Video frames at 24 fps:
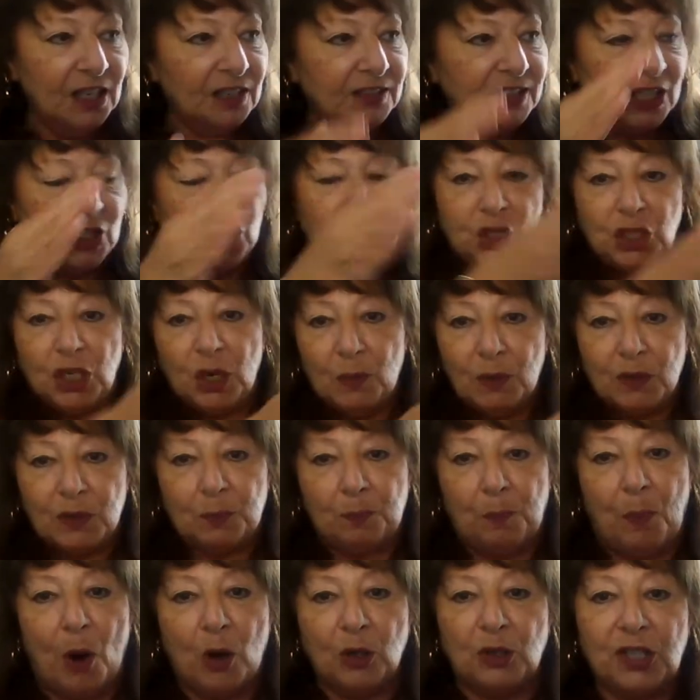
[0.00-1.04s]
that she was
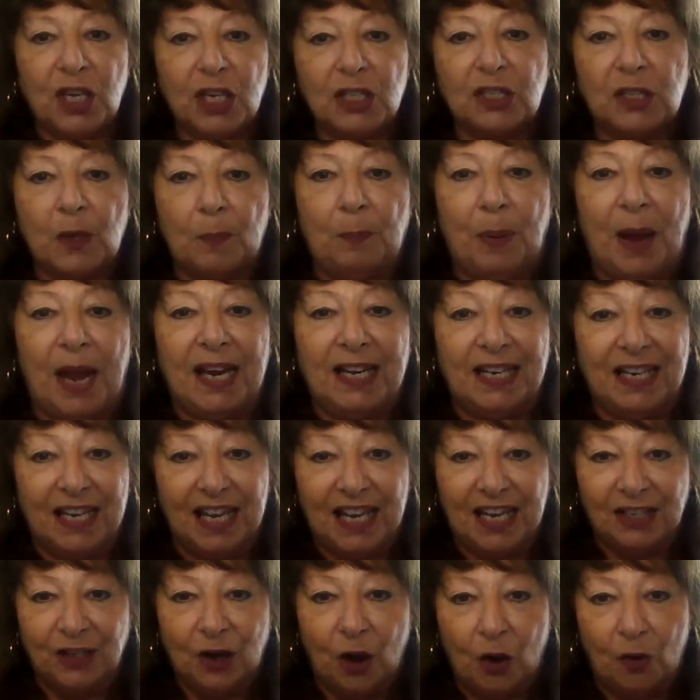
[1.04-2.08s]
participating
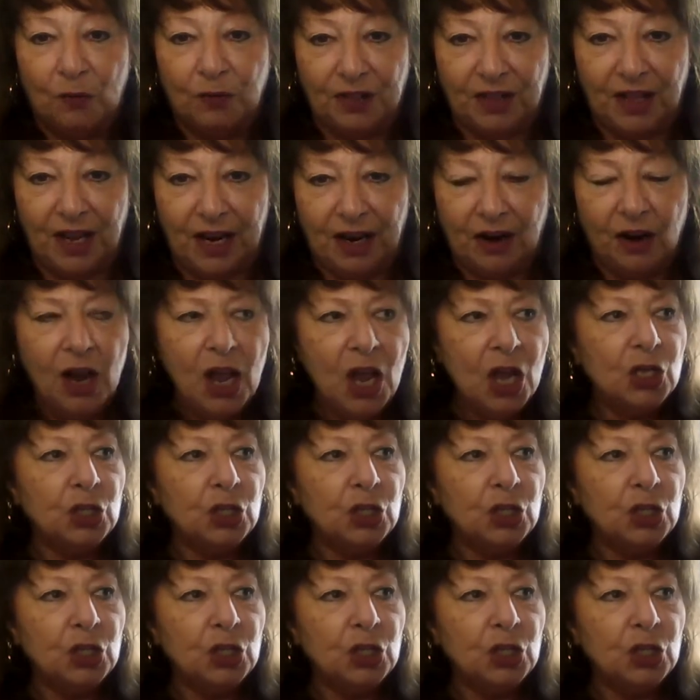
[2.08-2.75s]
in over there.